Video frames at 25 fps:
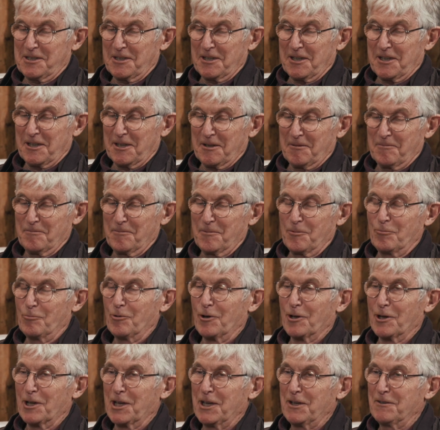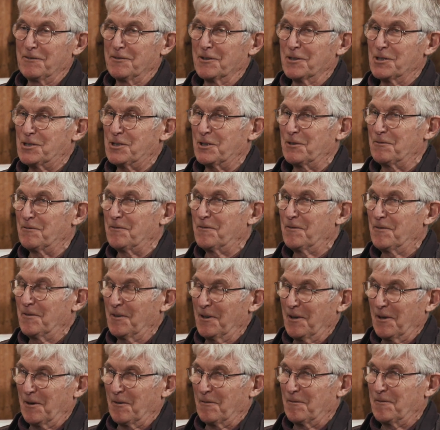relieved us of
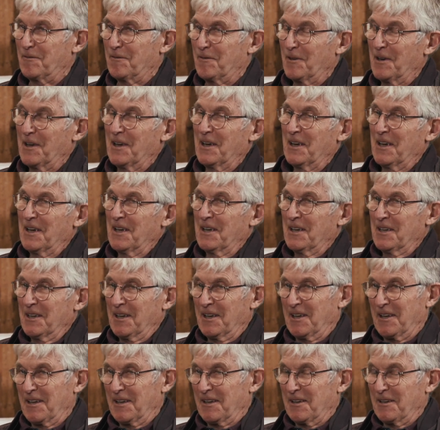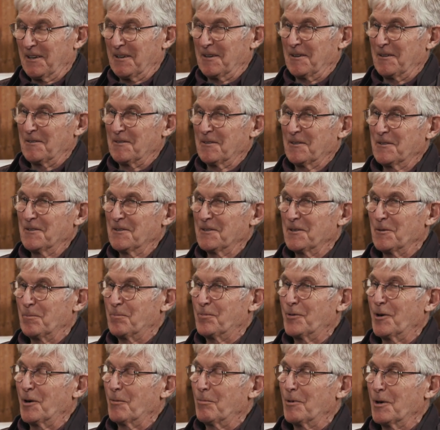the
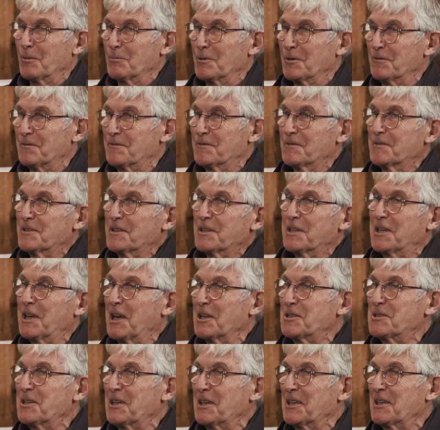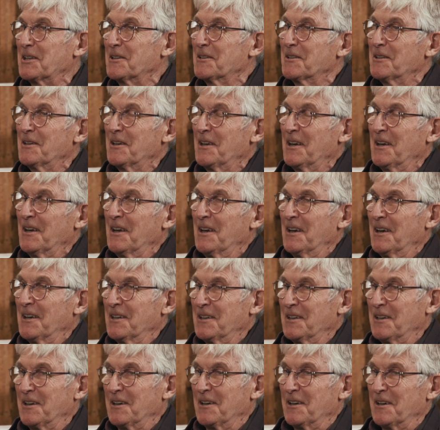problem of getting
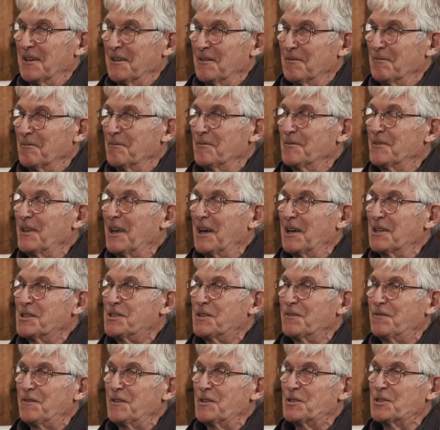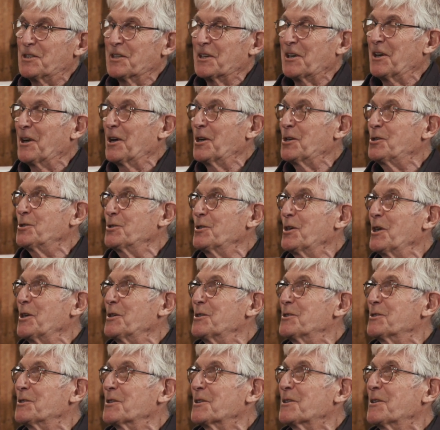that sophistication
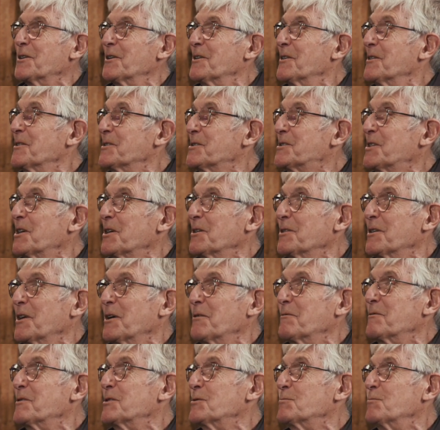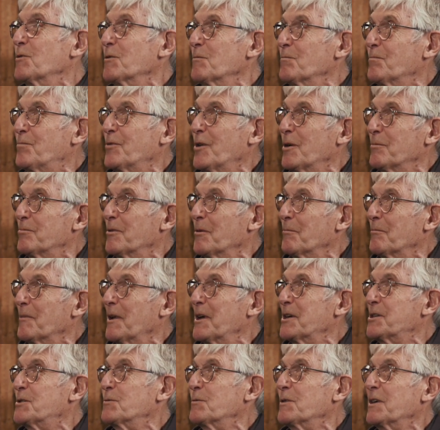into the car, so that was one problem
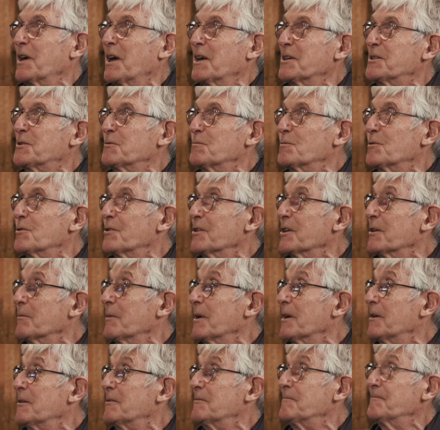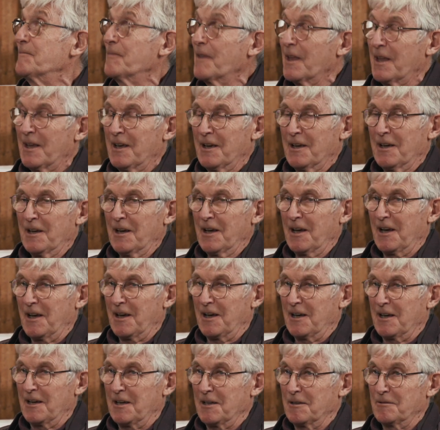less we had to worry about,
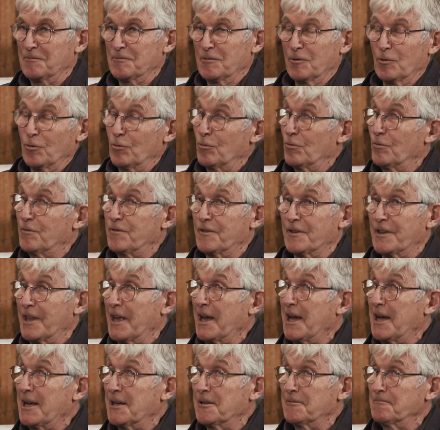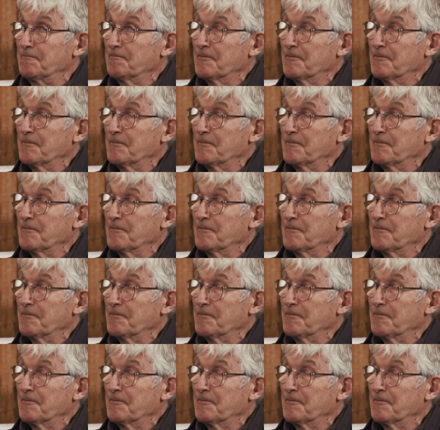all for that.